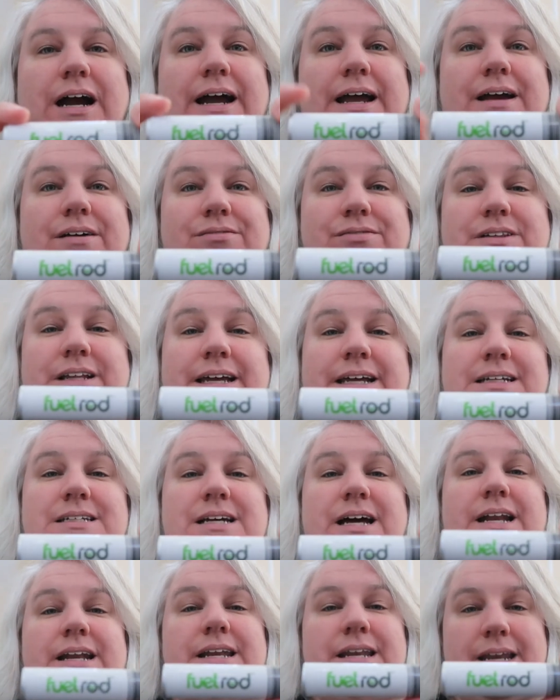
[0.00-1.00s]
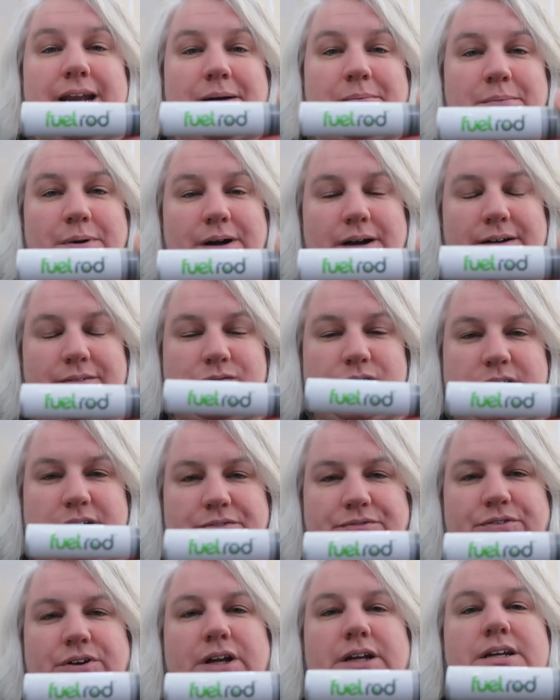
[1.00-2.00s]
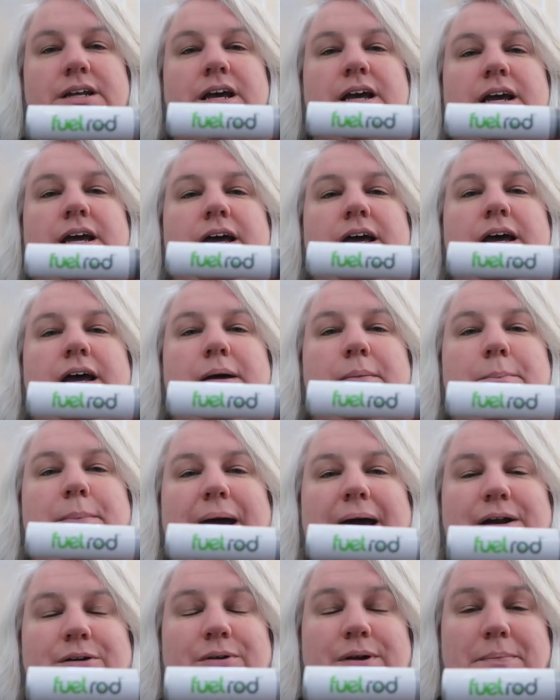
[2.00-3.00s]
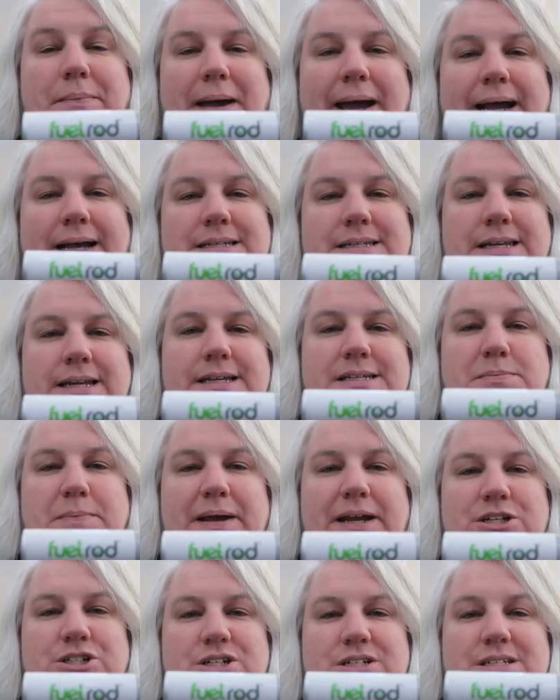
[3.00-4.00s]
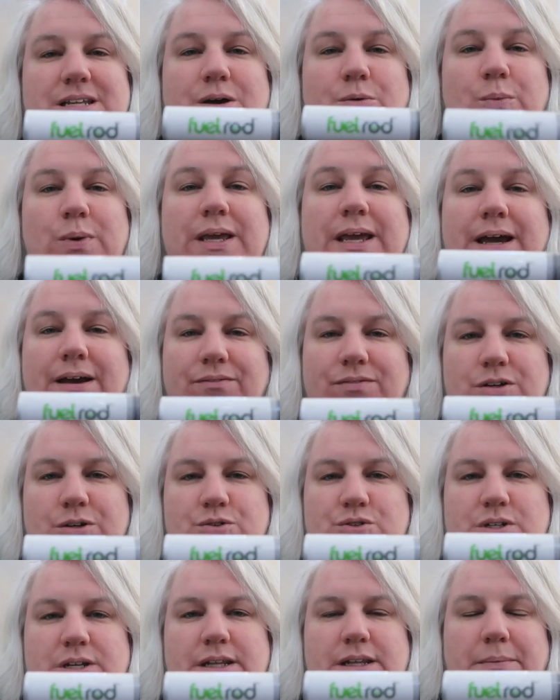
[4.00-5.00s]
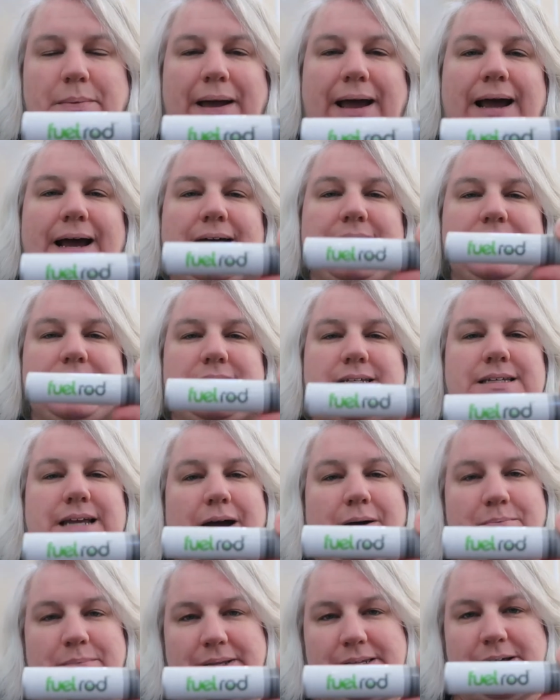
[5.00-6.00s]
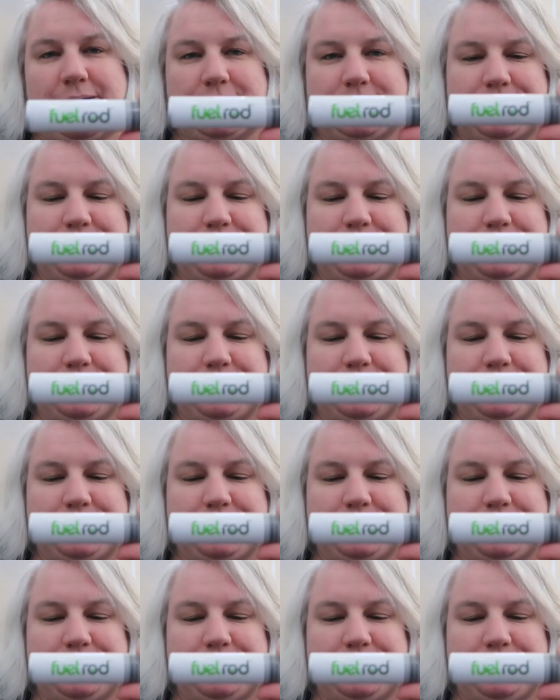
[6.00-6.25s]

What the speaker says: I have linked a number of different battery packs and expansions that we have used in the past down below.